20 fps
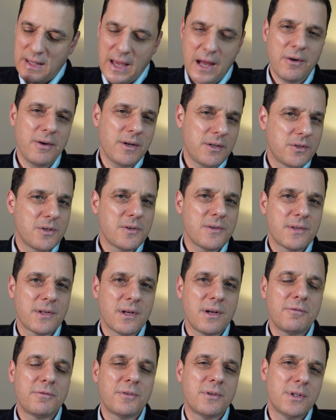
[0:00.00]
direct
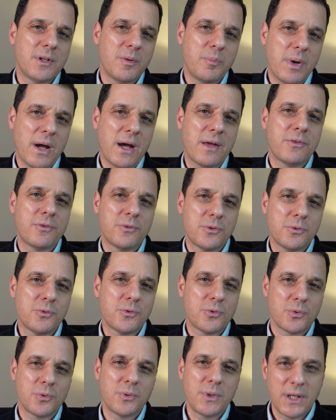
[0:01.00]
yourself on the path to
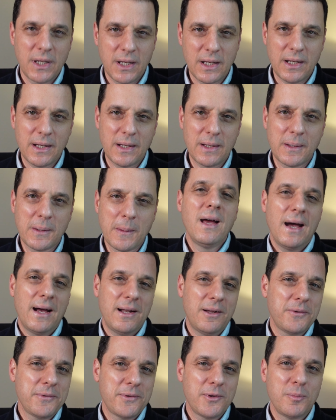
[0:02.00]
true healing.
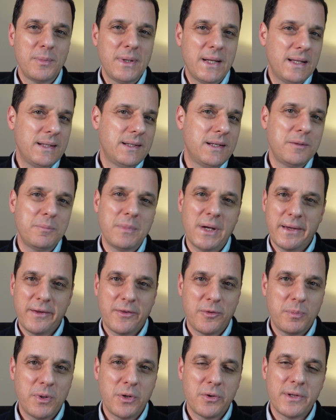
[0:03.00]
I'll also blend in my
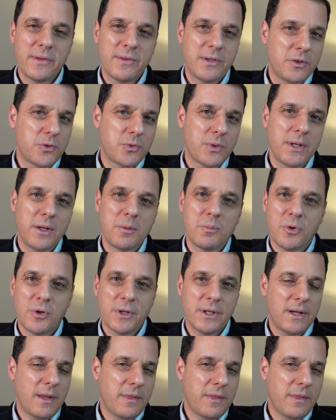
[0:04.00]
experience in treating more than